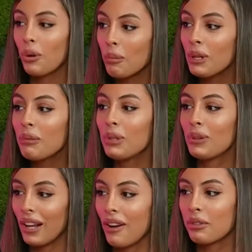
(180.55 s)
Normally when you
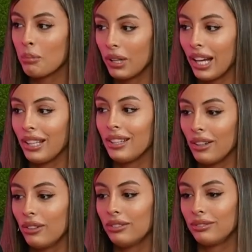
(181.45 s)
get off the plane, you
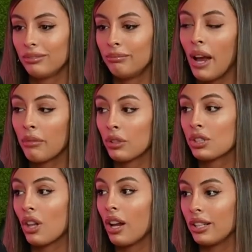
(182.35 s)
know, my
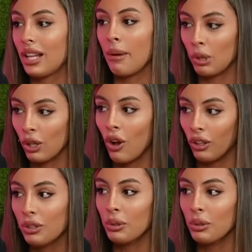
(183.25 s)
first thought is I'm gonna call an